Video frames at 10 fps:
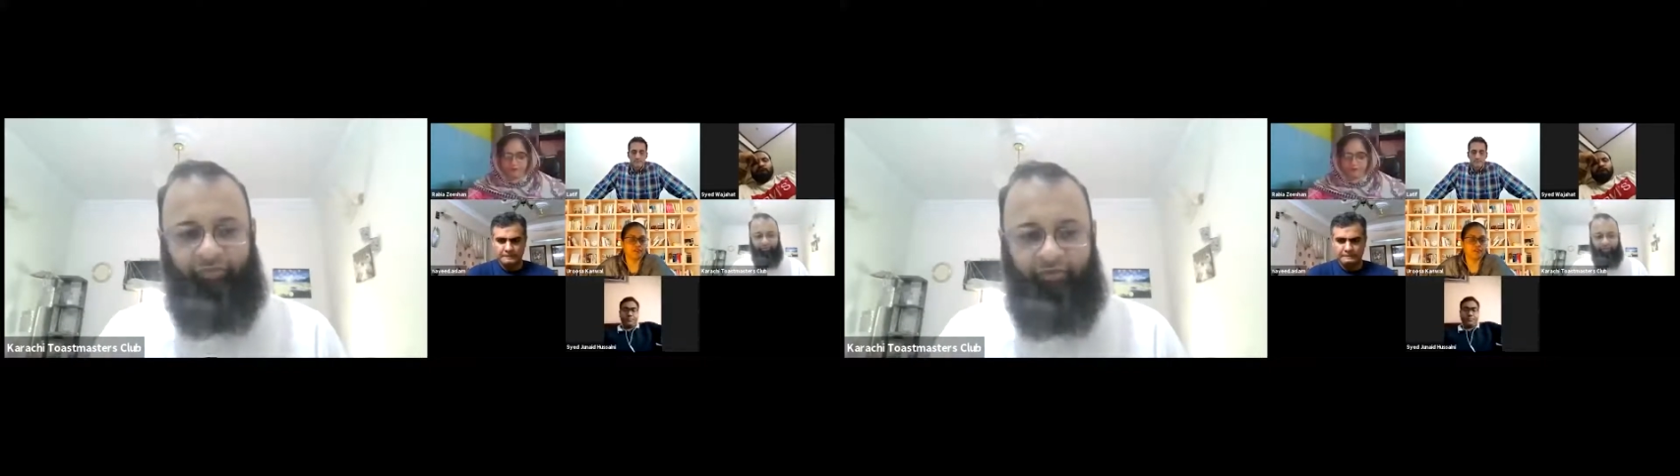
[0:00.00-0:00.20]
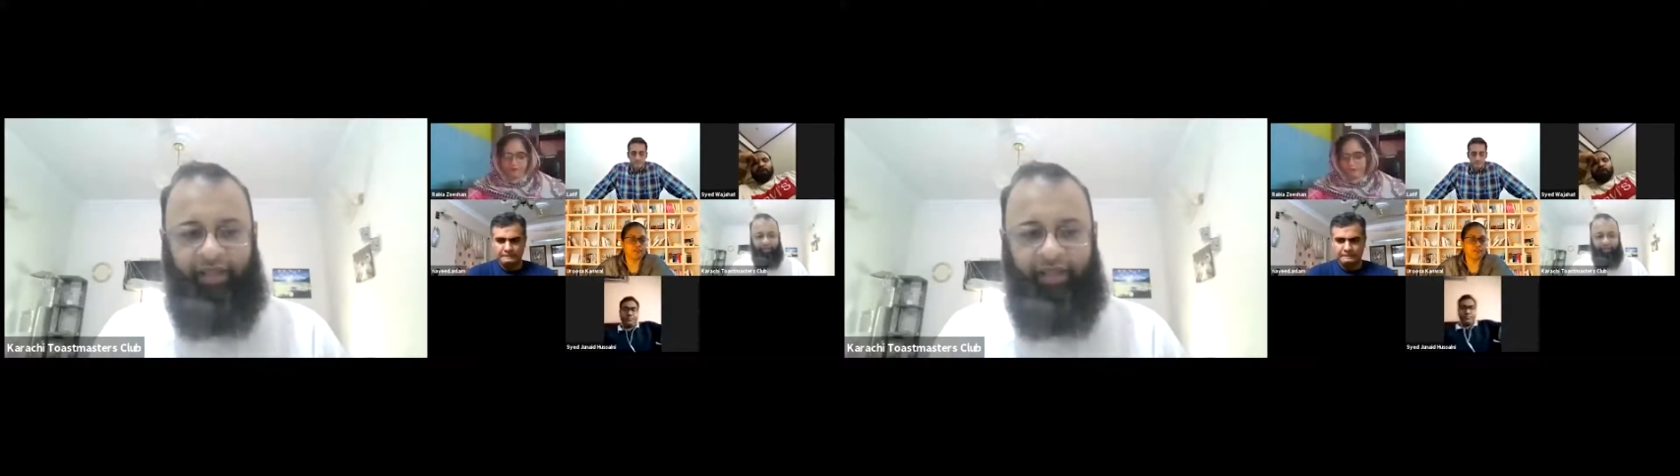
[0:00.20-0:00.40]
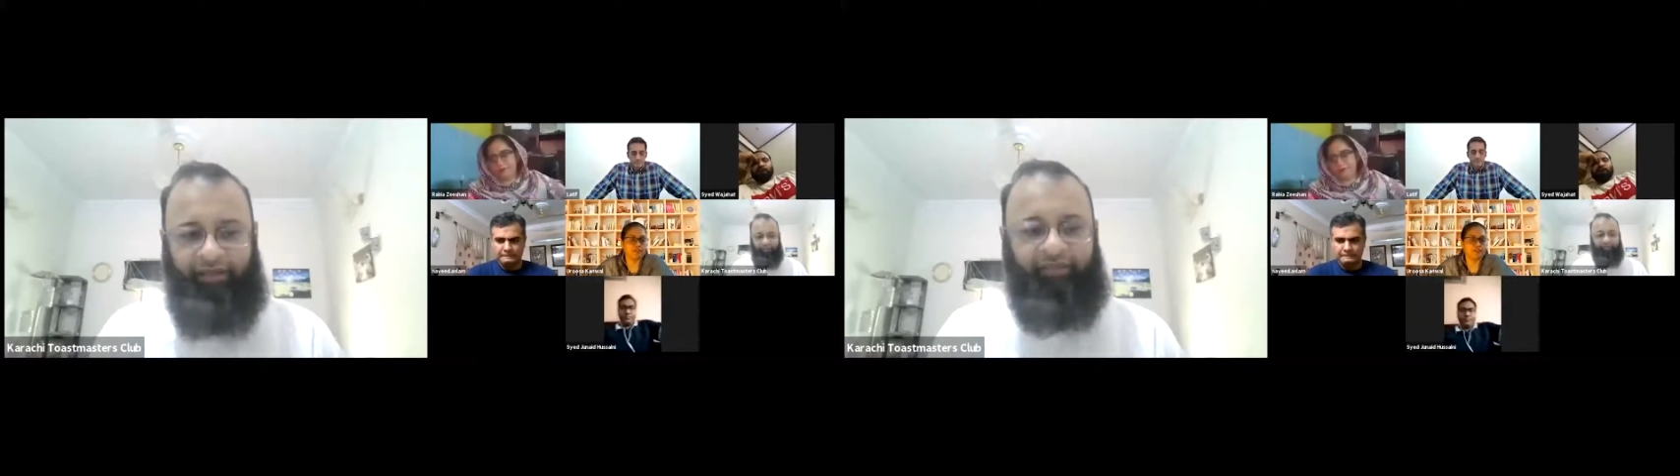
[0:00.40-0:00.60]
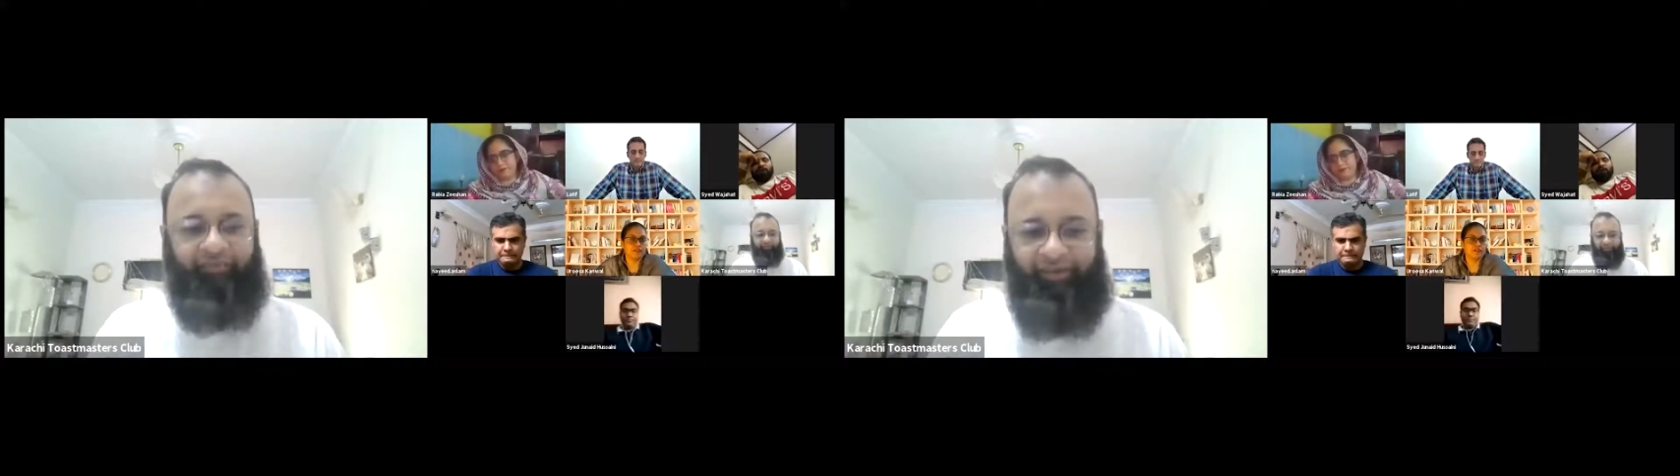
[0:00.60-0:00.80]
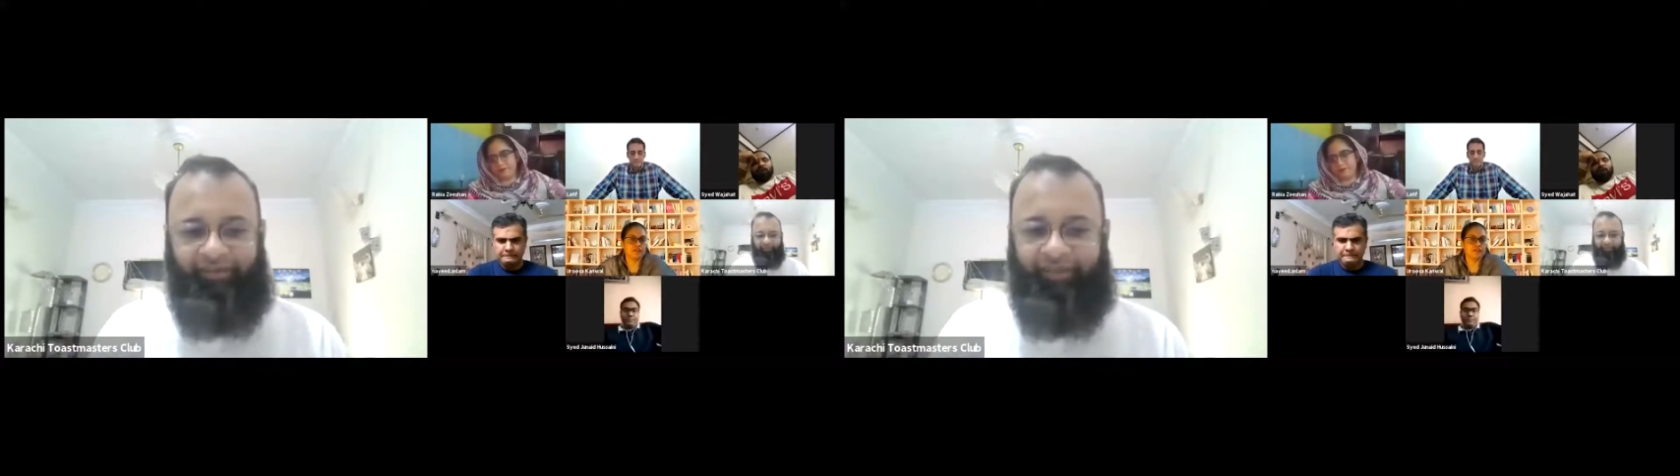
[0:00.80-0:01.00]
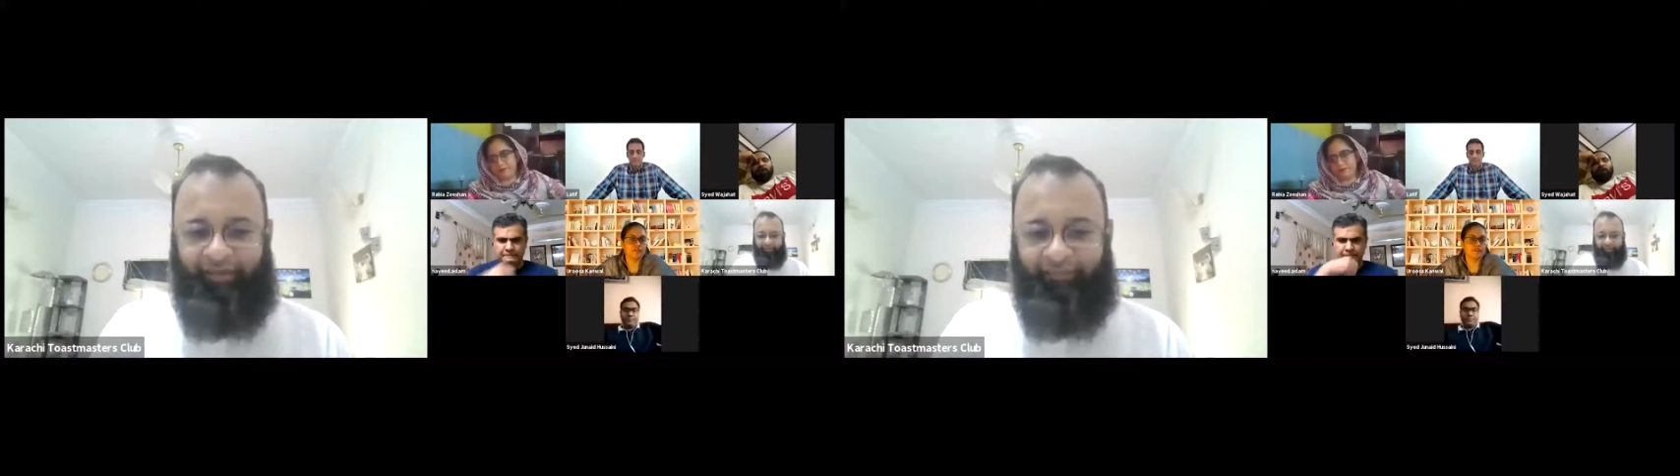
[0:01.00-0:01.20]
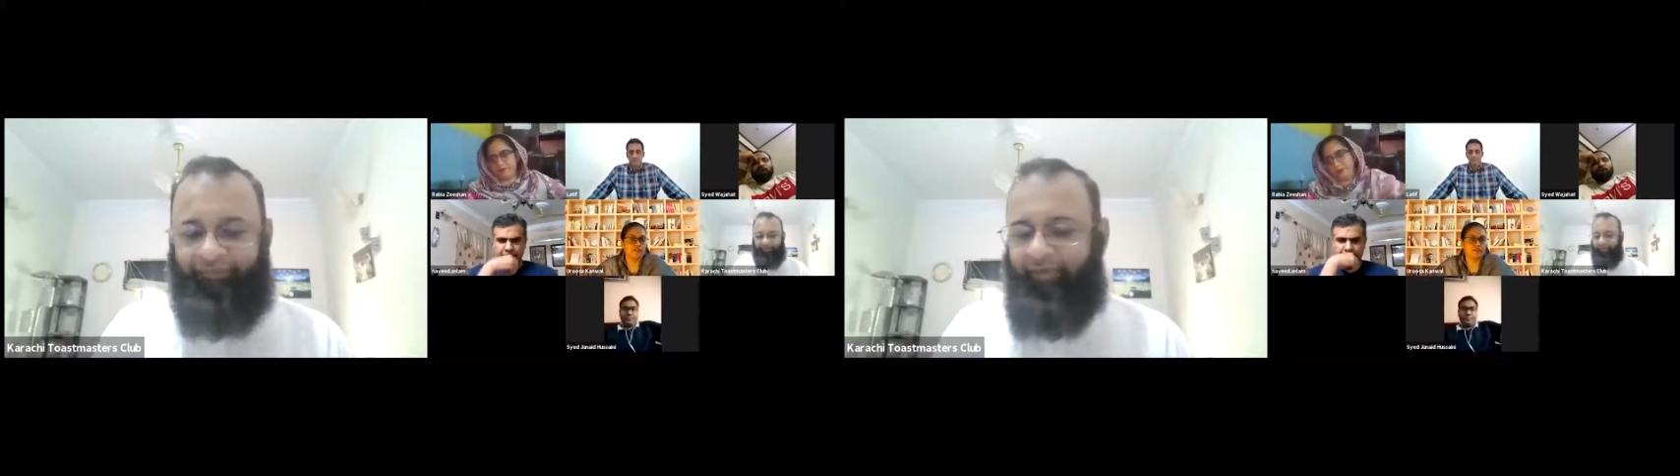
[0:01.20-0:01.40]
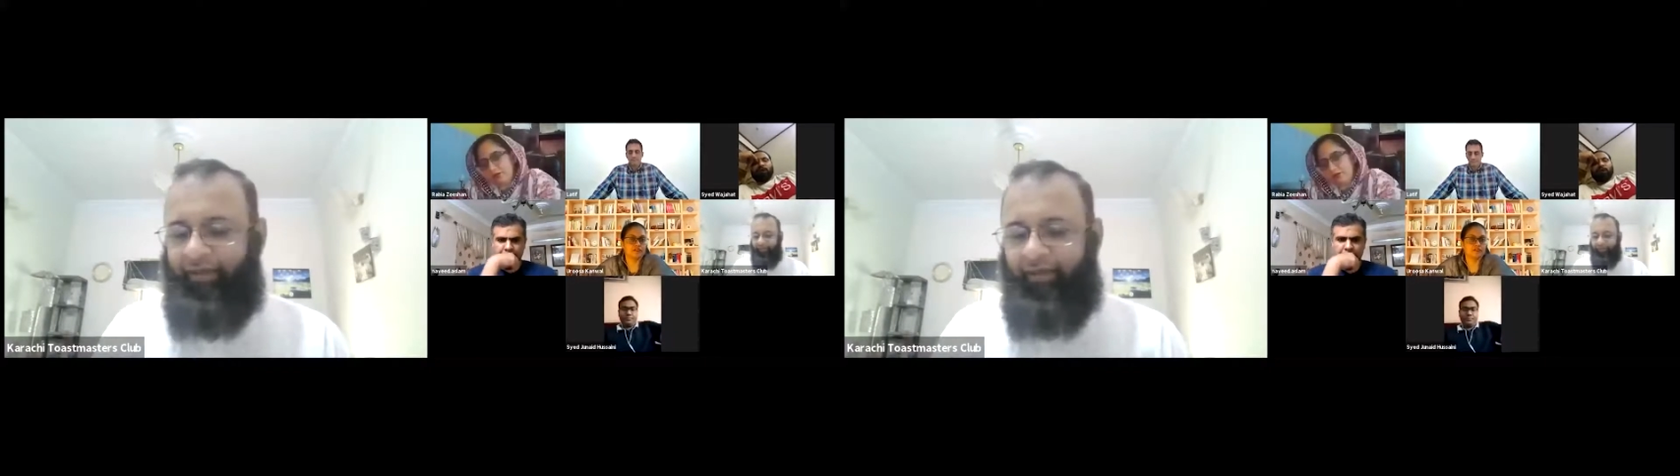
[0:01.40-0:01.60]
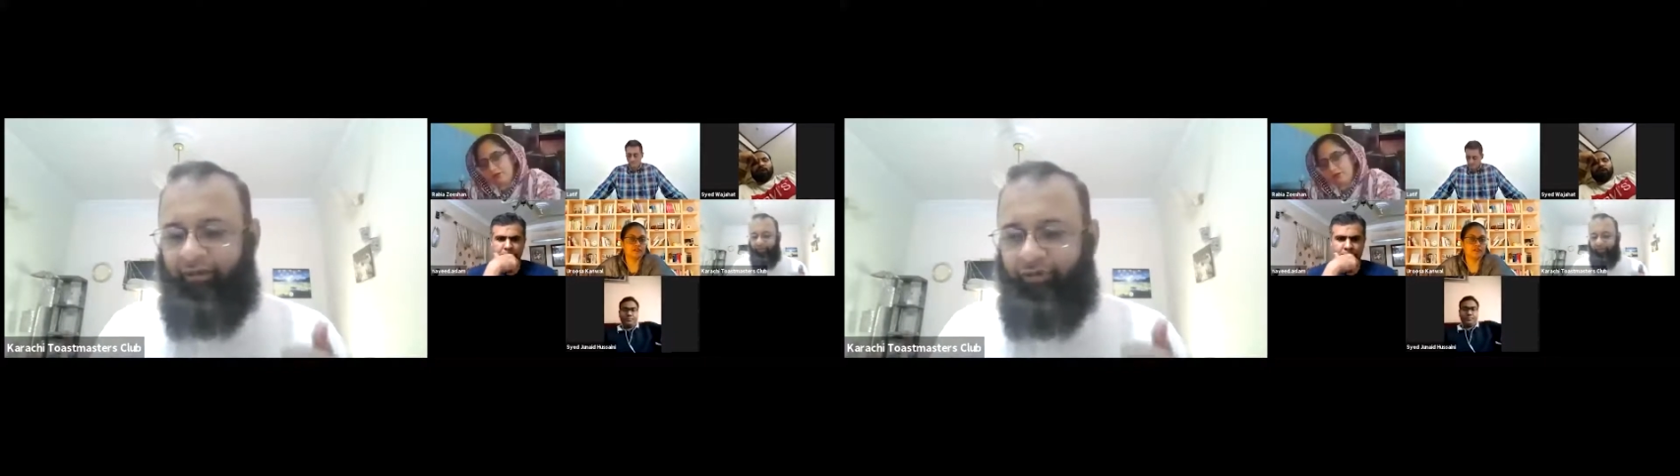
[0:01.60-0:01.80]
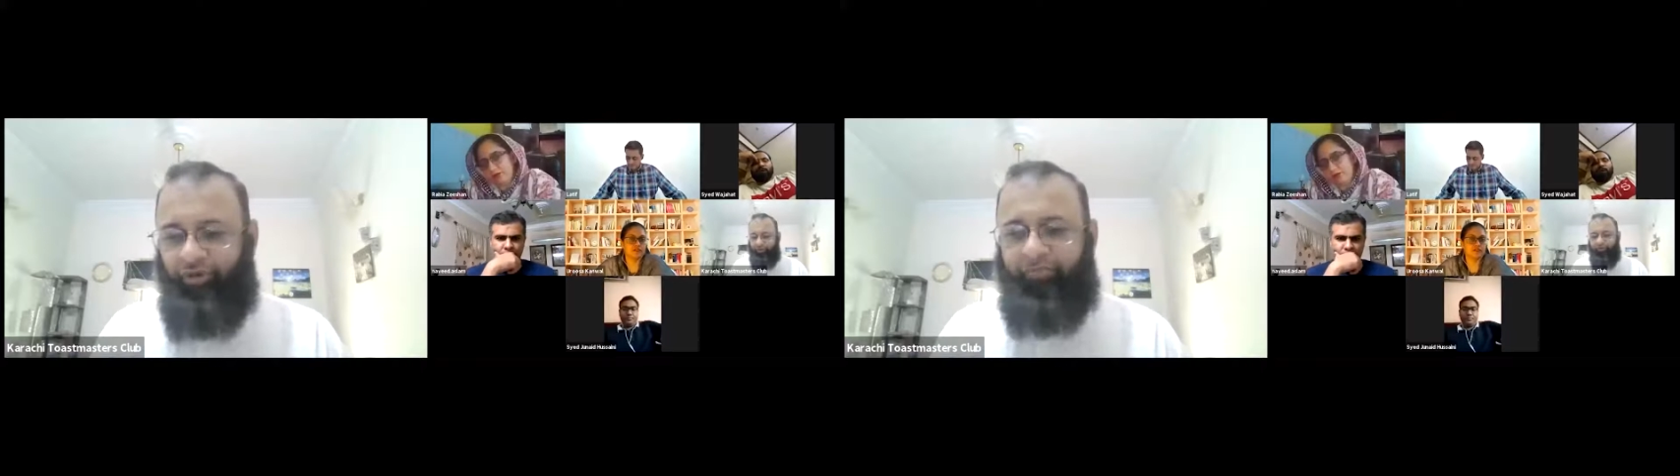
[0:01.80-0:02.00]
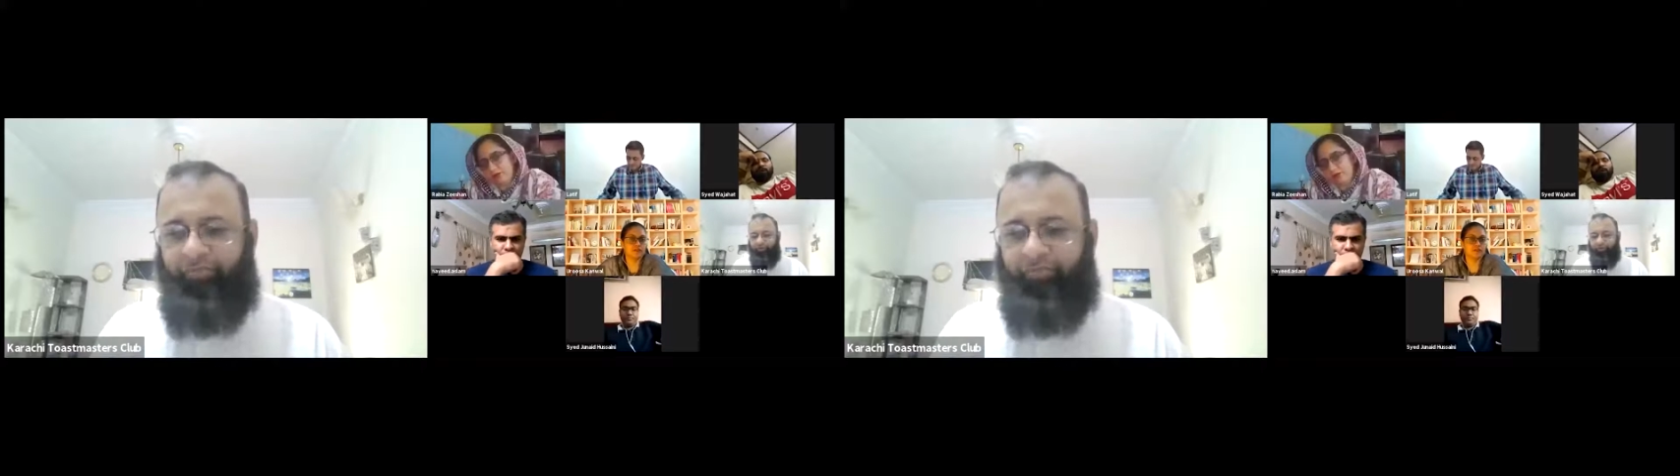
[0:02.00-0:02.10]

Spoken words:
That's the first thing. Don't